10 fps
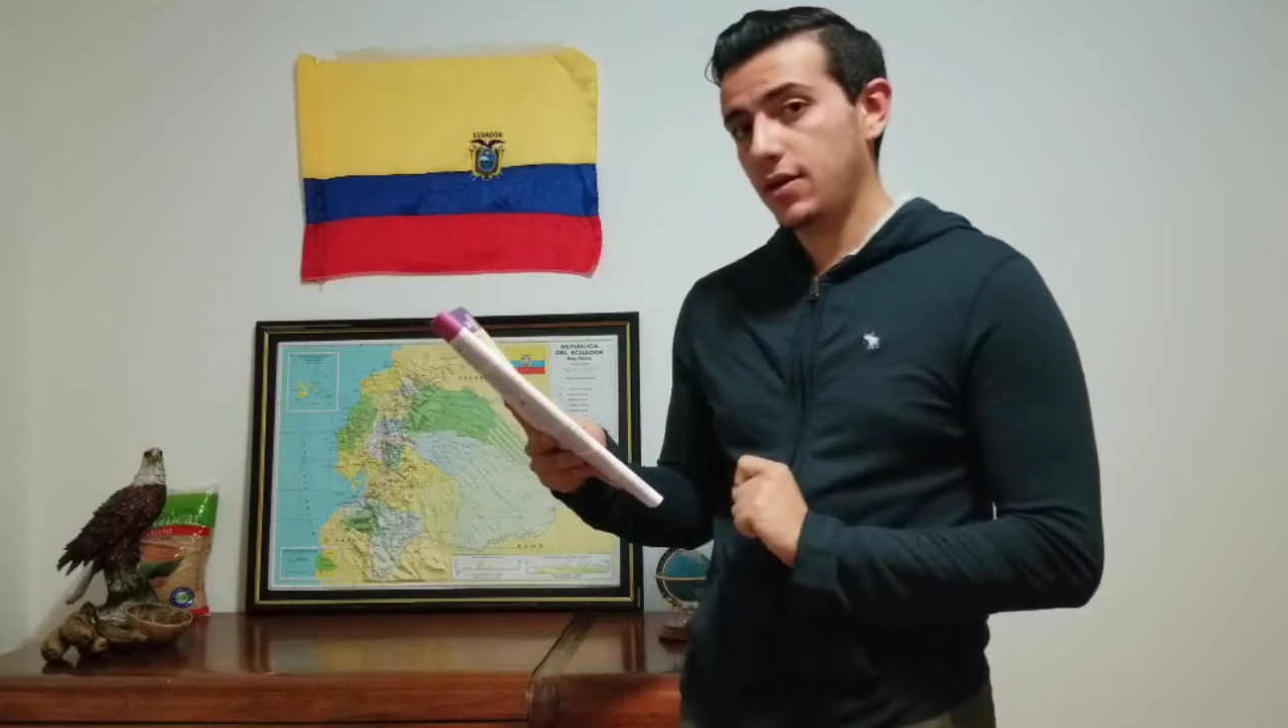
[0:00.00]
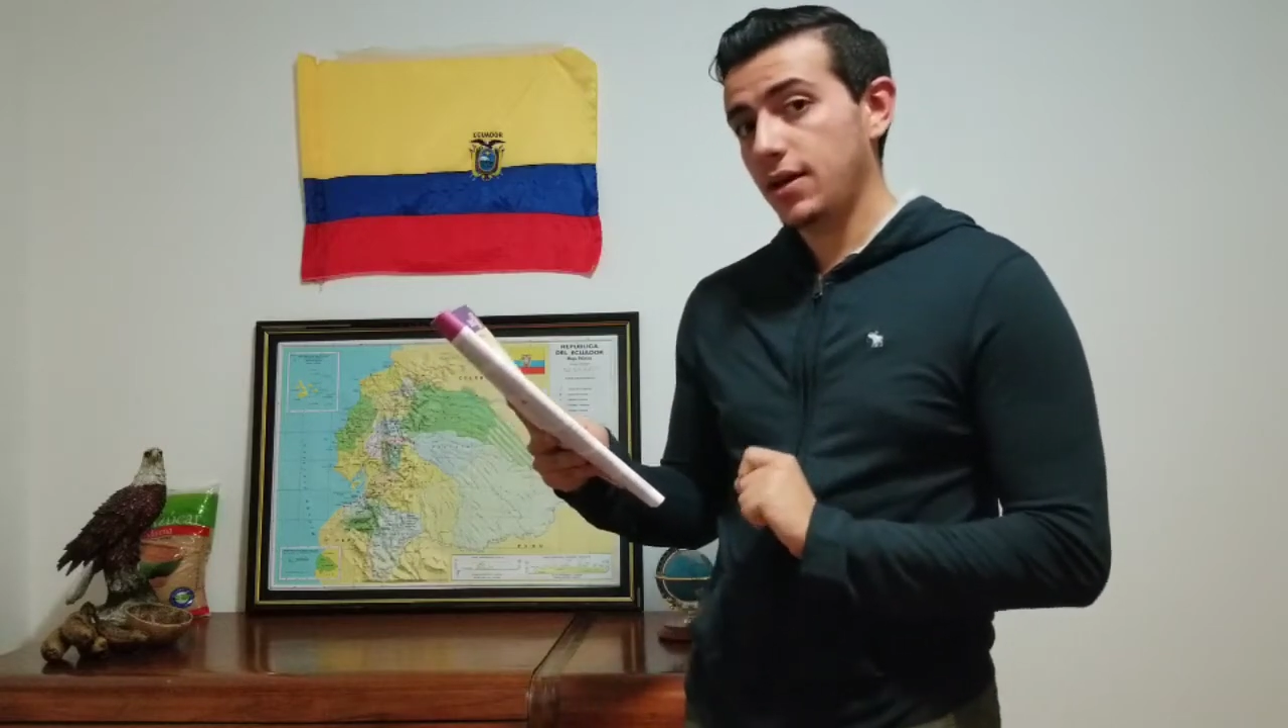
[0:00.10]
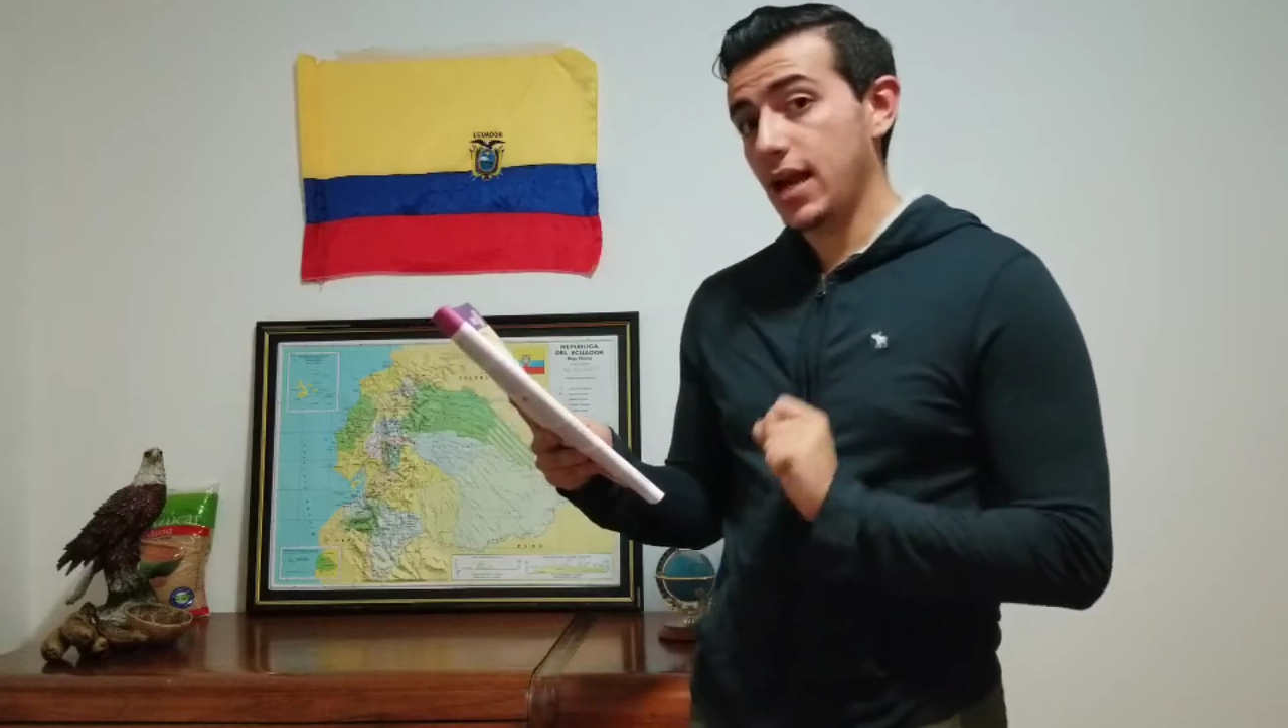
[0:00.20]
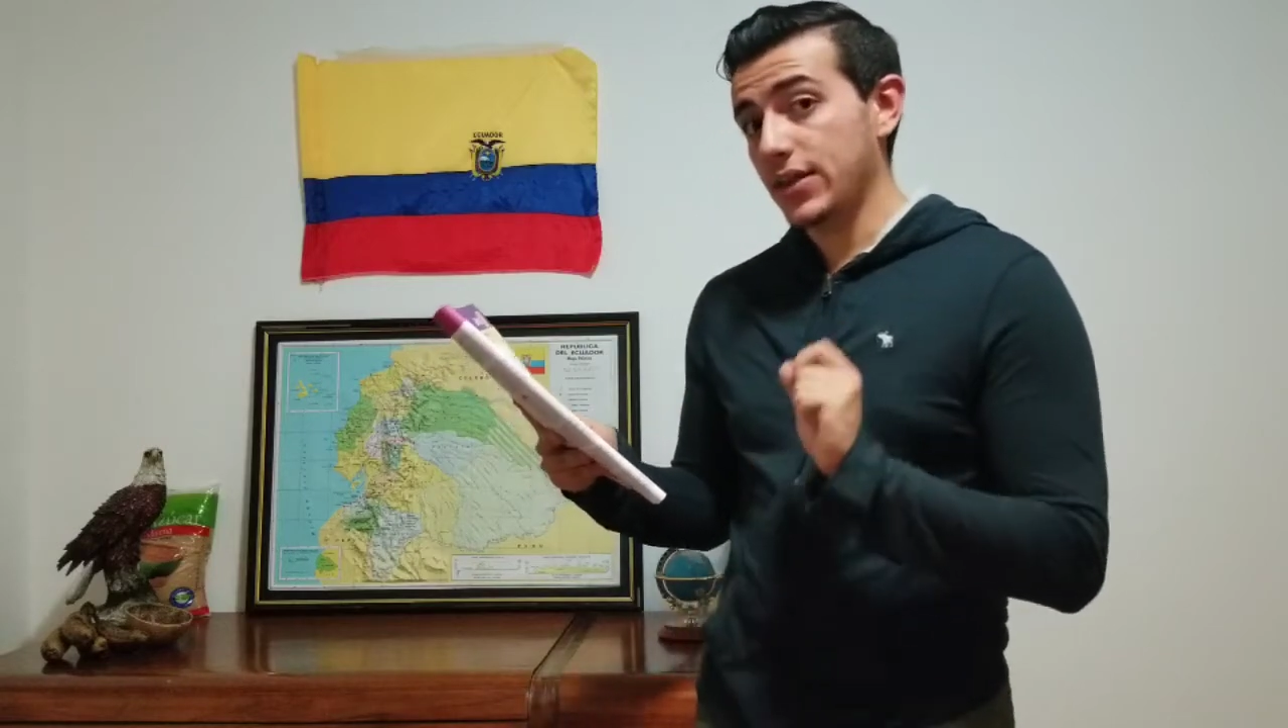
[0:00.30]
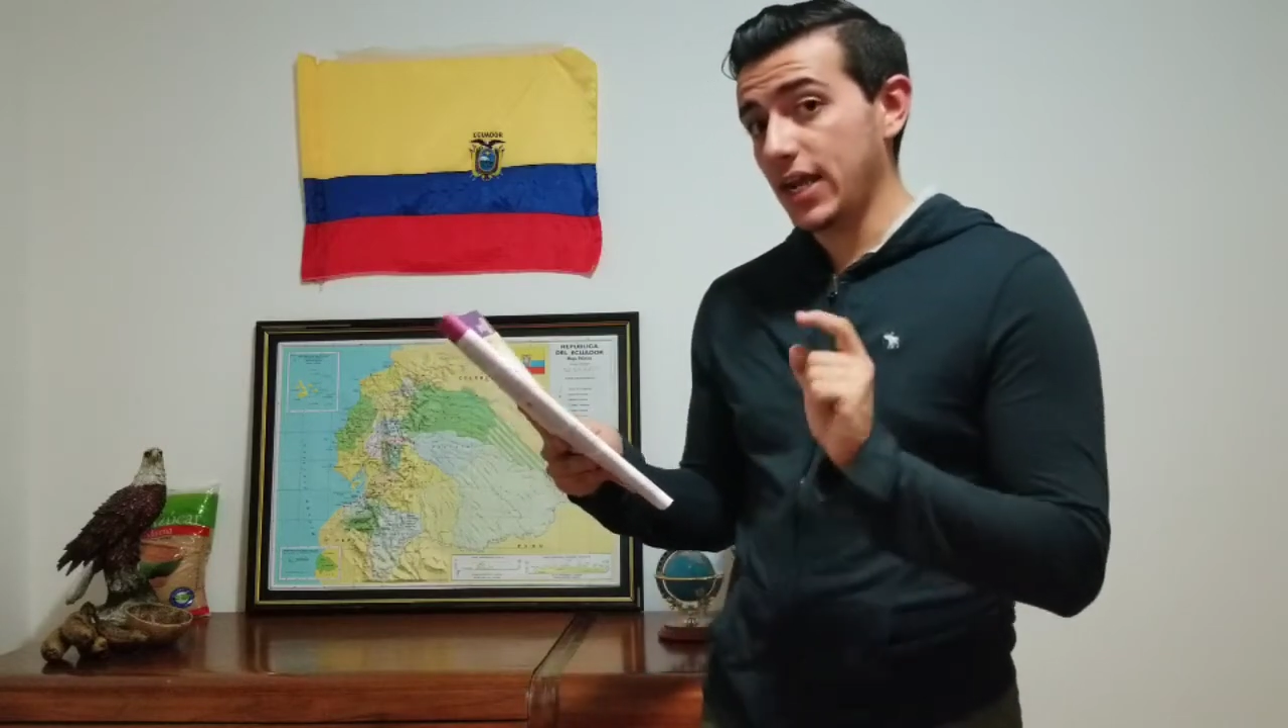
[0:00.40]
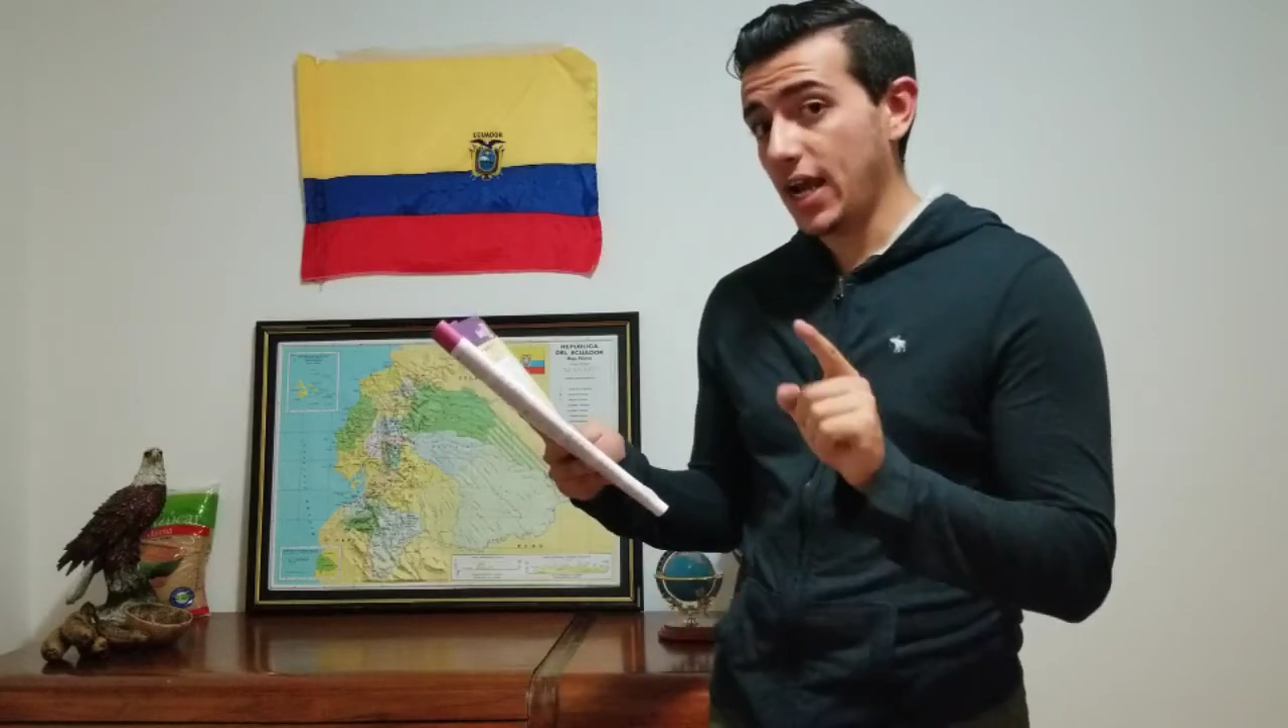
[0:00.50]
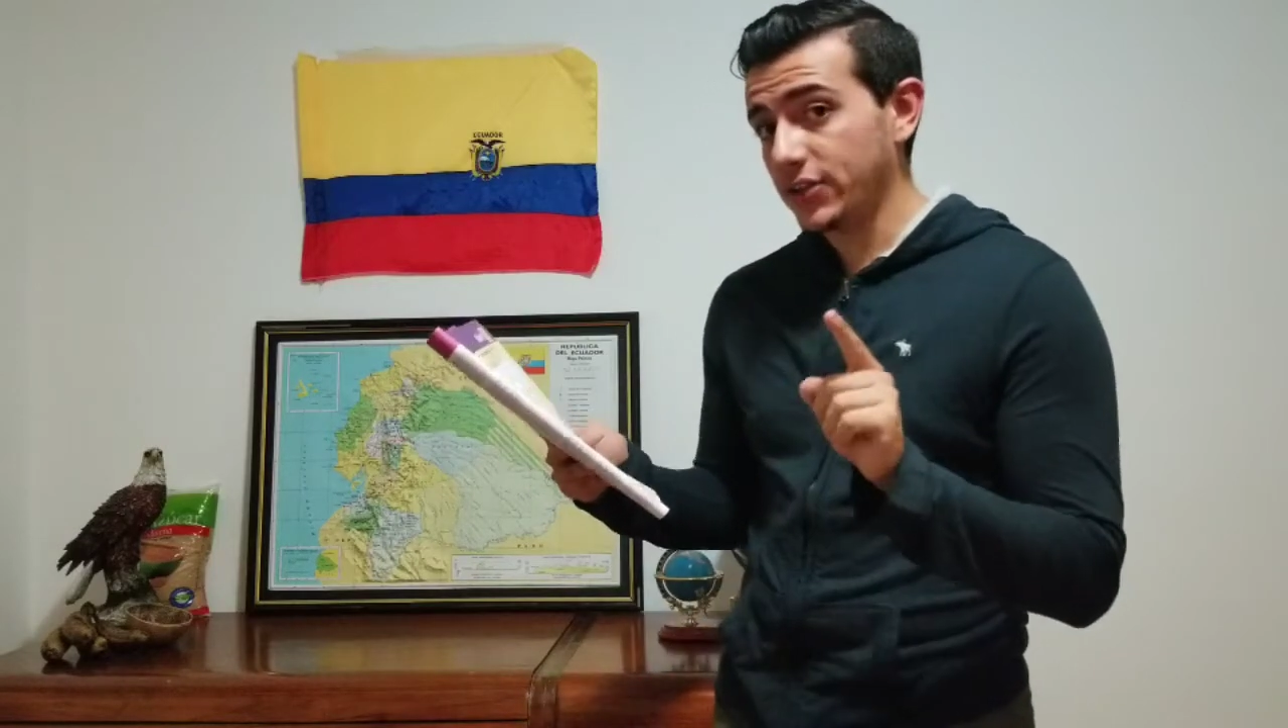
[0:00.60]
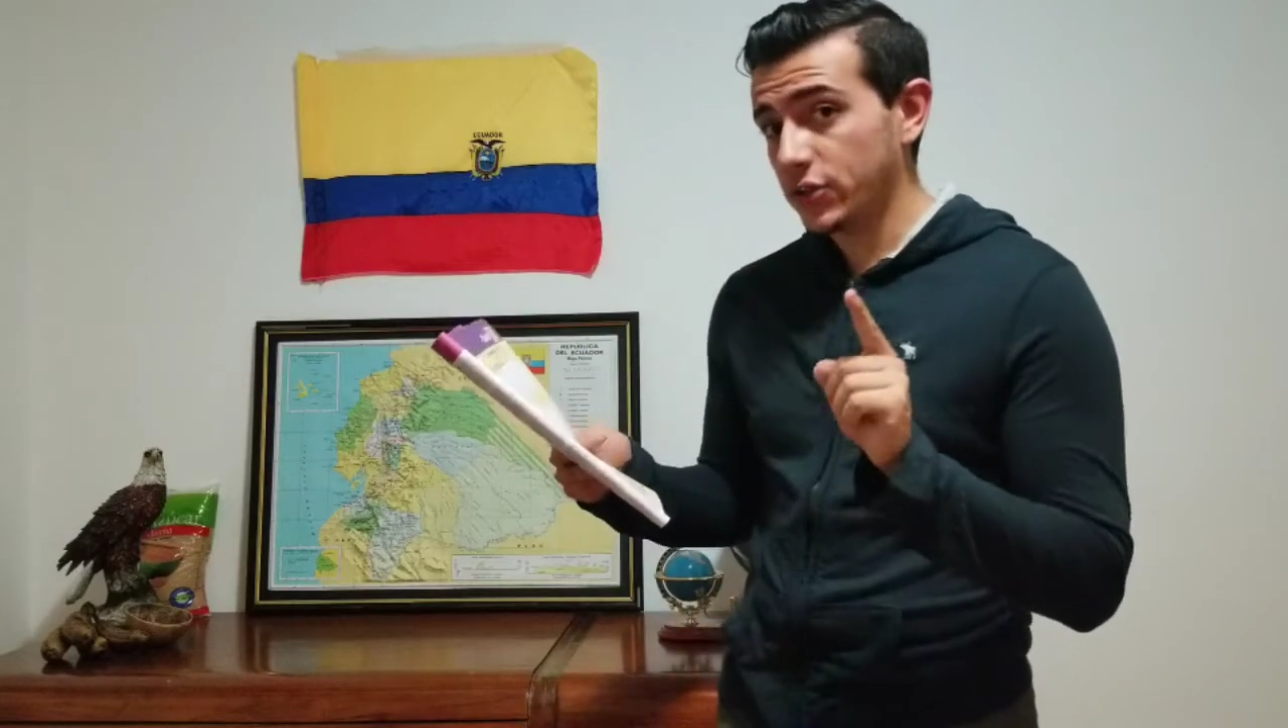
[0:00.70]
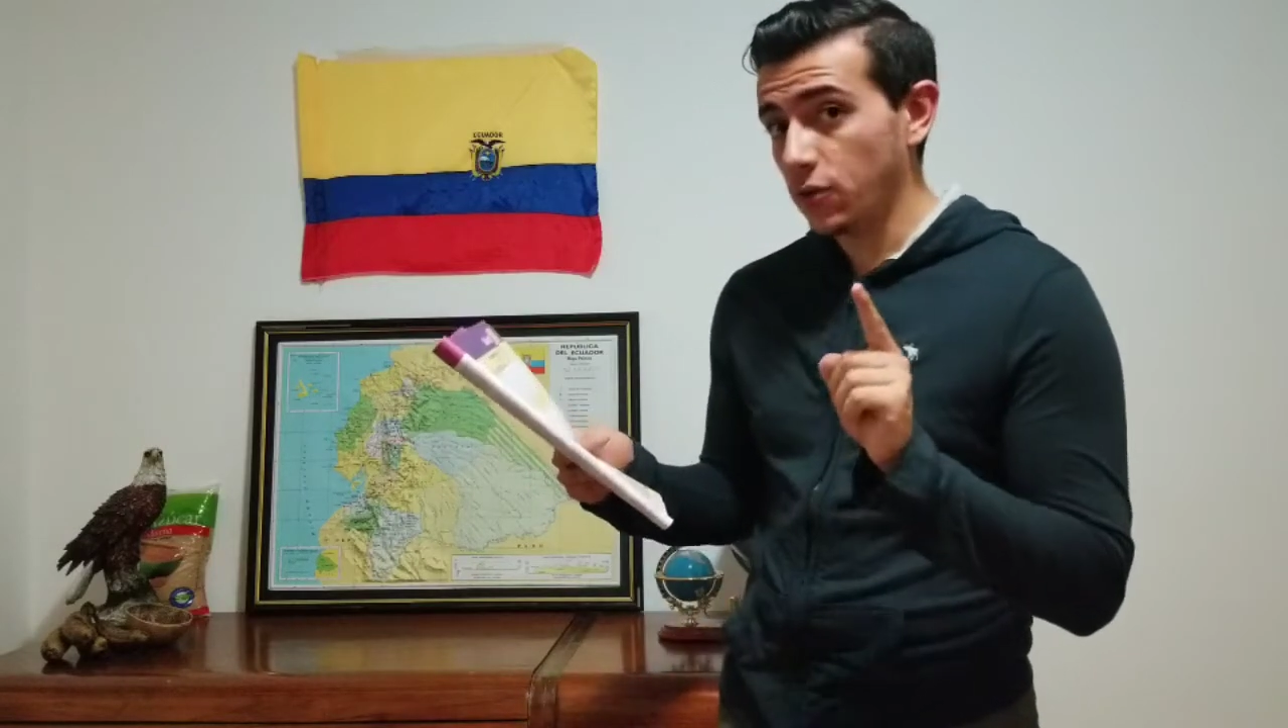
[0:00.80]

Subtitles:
Now the answer